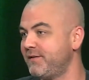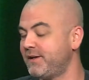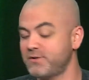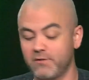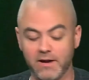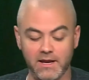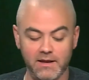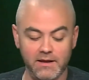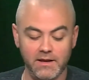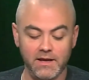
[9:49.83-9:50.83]
That's great.
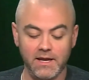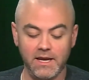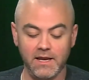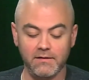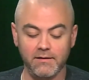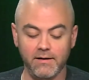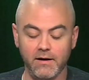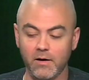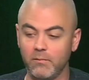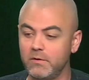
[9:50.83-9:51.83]
And
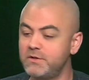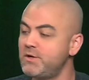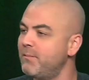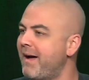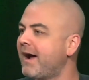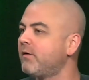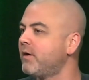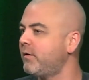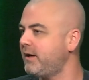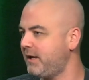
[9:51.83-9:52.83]
so
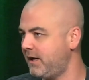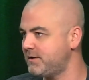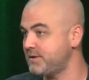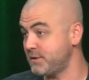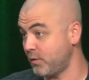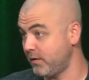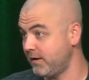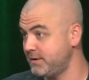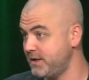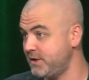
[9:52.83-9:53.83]
Macaroni Kids is the
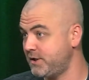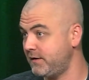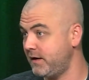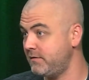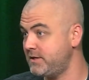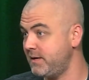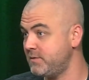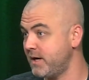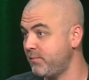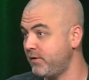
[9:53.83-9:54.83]
organization that you
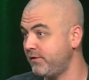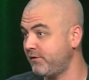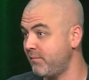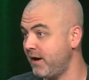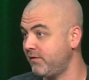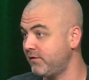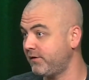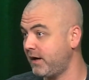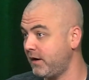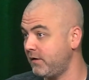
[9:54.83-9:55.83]
teamed up with to make this
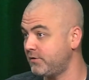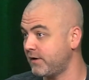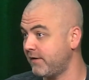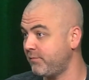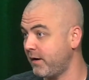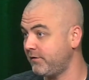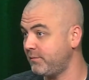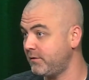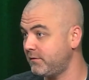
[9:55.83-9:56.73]
Canned Good Drive possible?